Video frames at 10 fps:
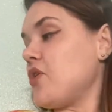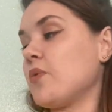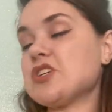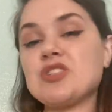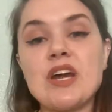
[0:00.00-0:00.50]

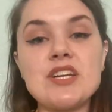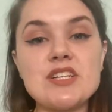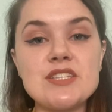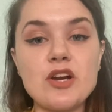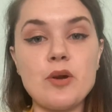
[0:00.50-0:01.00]
what
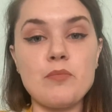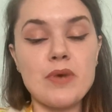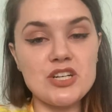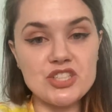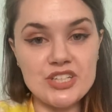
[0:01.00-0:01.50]
strategies that are
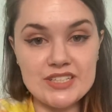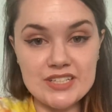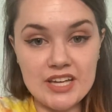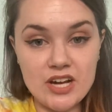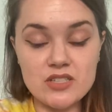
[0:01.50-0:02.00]
mentioned
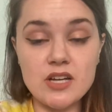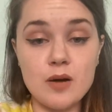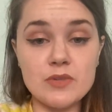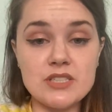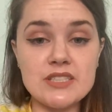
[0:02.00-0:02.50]
in Carol
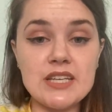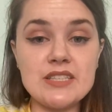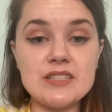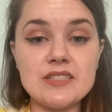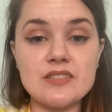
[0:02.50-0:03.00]

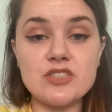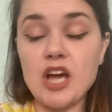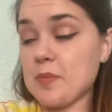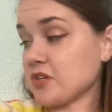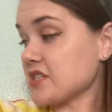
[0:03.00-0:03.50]
Tomlinson's
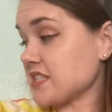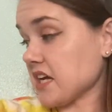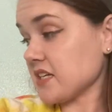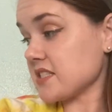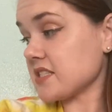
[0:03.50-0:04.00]
chapter
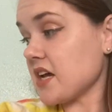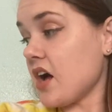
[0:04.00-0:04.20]
6